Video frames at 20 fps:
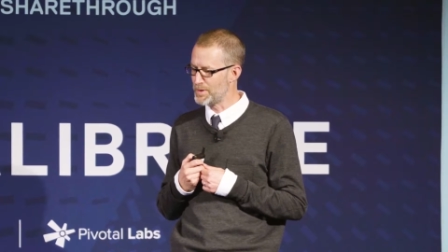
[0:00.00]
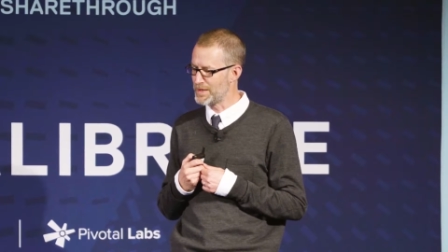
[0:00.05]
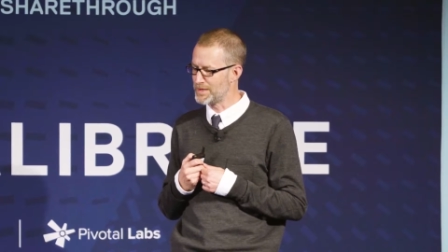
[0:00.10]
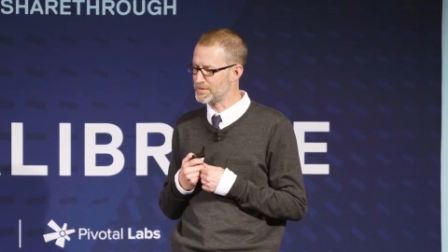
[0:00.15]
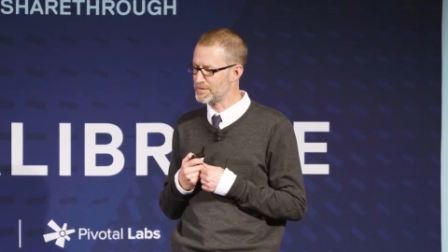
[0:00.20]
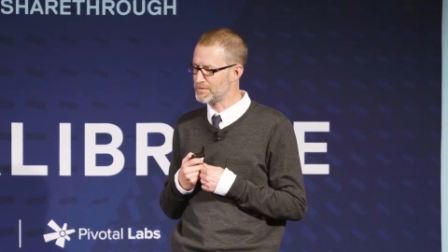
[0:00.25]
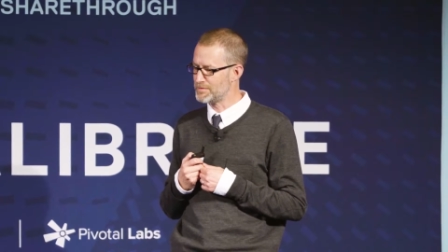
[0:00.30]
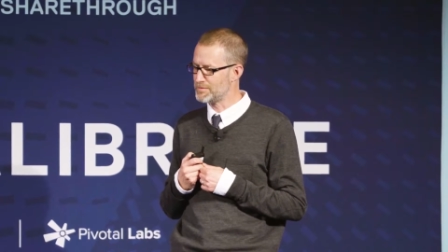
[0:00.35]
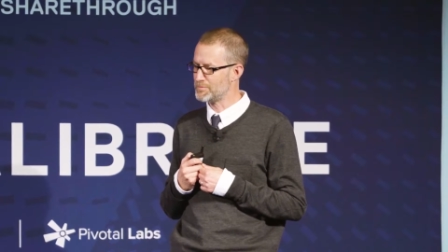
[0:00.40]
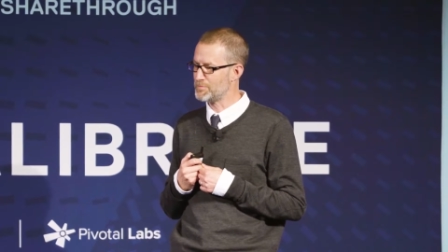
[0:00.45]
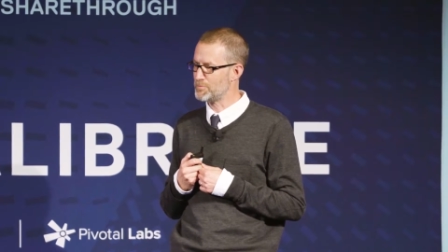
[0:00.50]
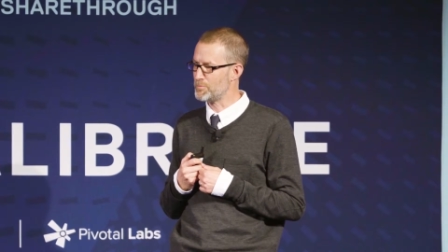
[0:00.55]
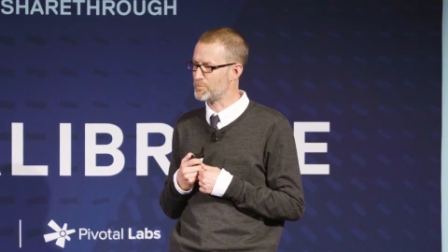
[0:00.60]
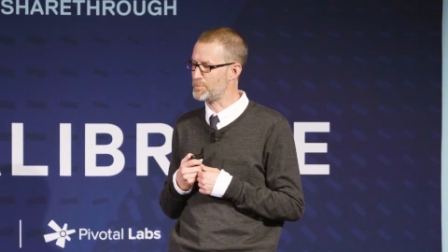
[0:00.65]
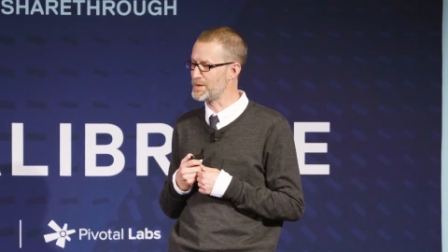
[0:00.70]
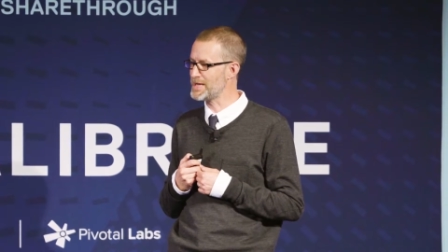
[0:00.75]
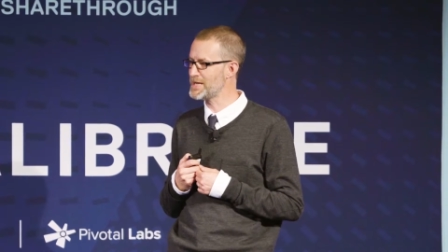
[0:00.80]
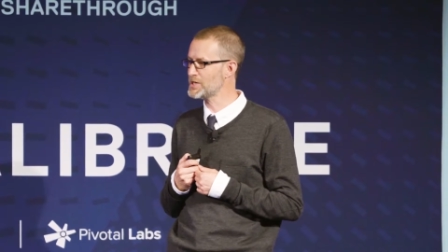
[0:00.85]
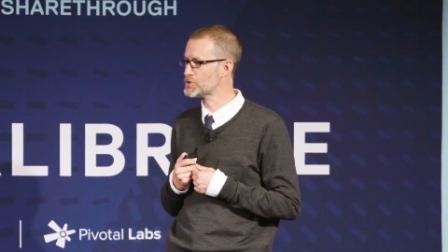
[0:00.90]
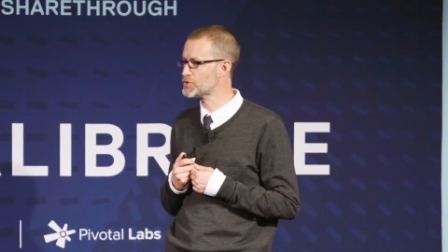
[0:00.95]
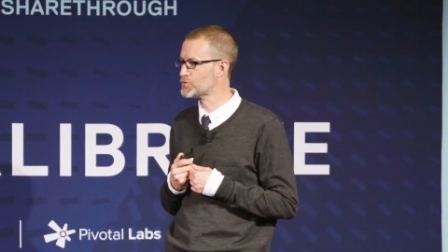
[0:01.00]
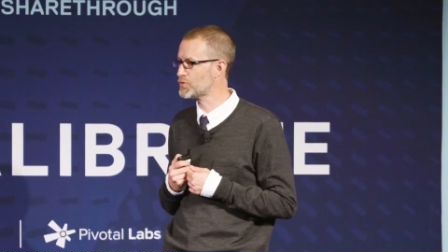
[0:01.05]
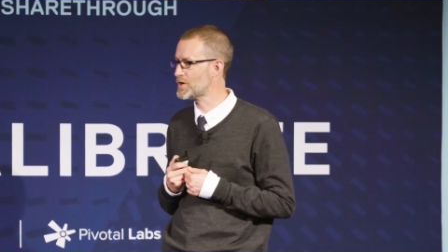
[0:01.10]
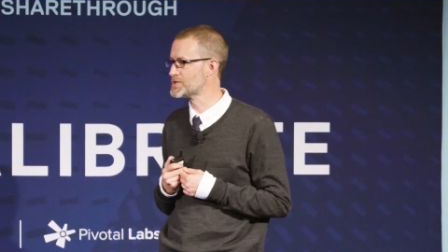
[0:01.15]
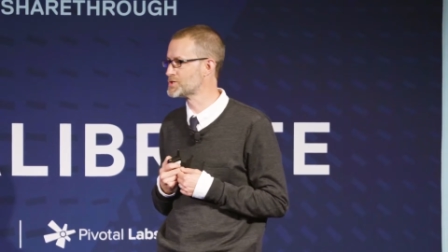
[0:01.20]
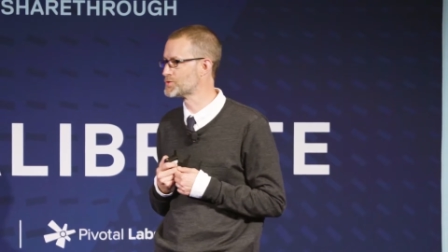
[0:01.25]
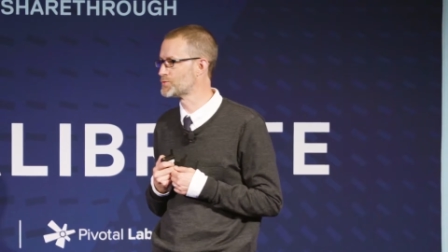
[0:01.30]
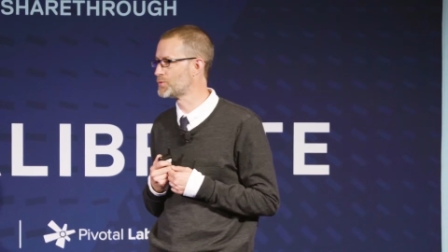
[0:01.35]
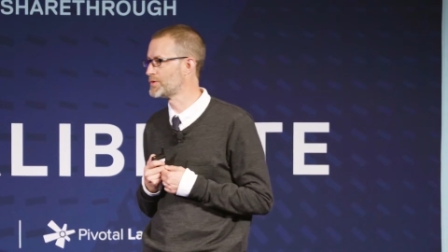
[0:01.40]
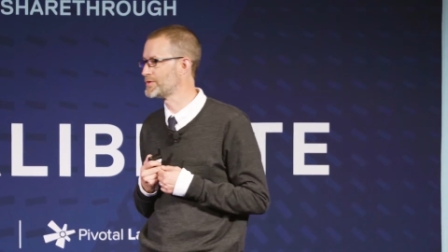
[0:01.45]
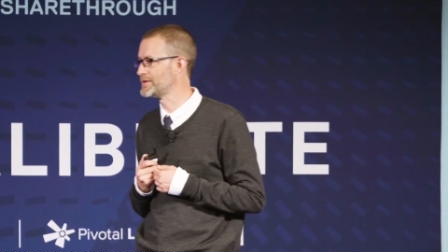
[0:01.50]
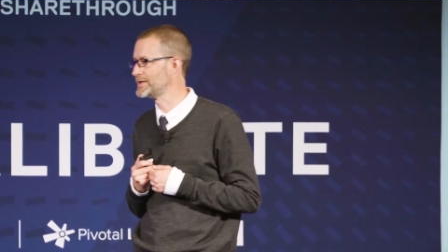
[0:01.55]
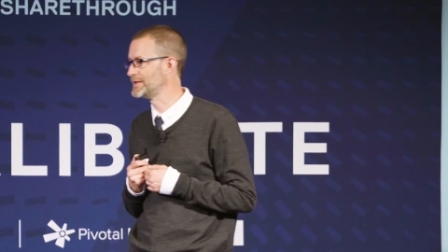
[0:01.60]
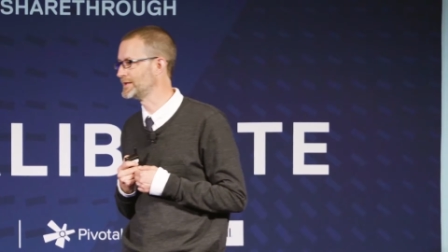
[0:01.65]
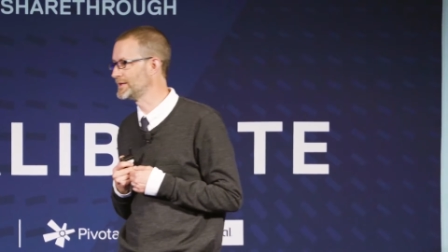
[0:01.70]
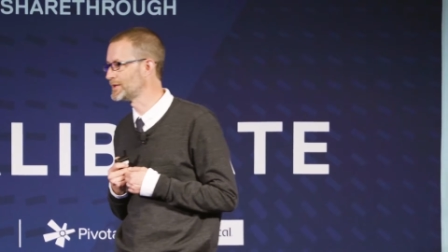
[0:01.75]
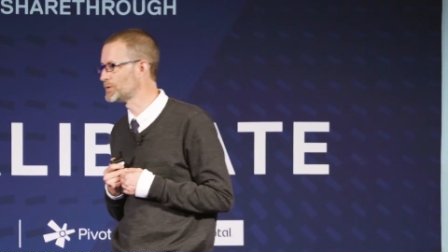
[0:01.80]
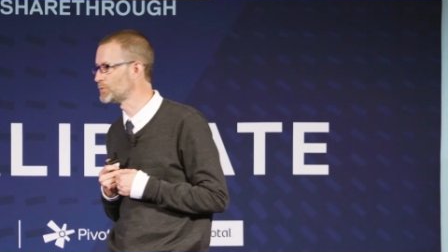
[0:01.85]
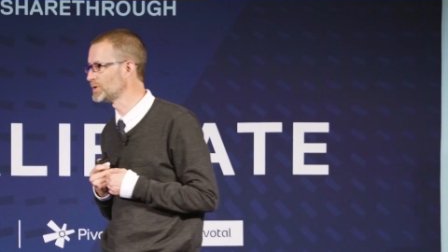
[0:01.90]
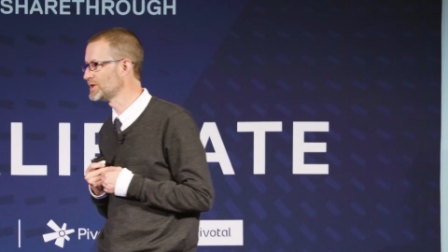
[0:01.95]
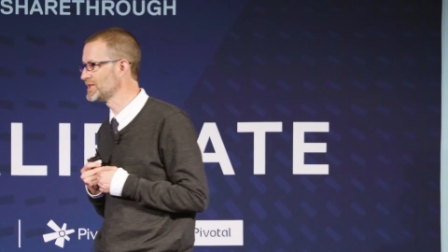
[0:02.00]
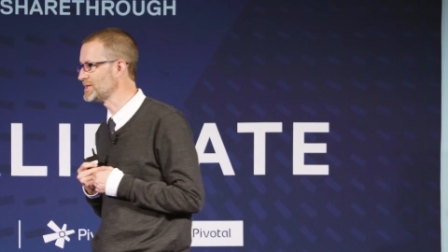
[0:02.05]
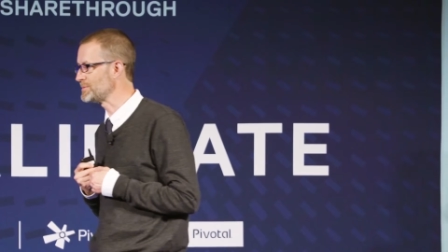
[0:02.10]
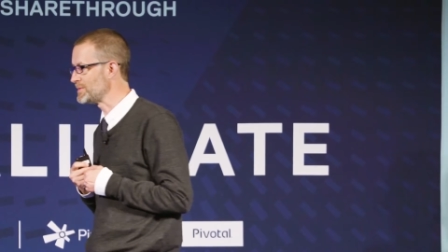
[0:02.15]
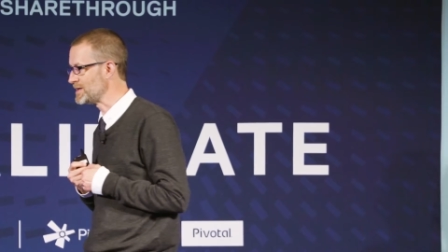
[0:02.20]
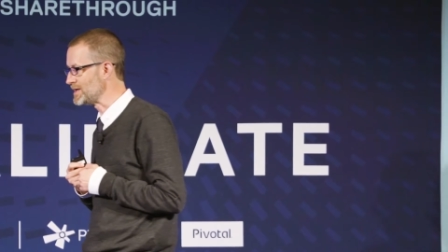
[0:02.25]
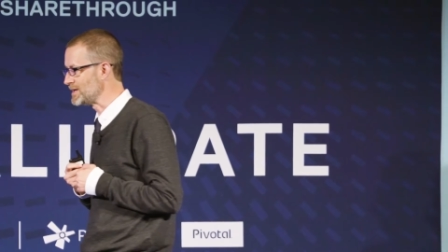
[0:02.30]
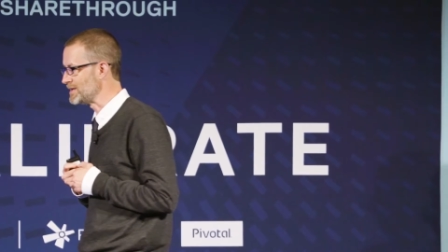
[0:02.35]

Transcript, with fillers: but being trustworthy literally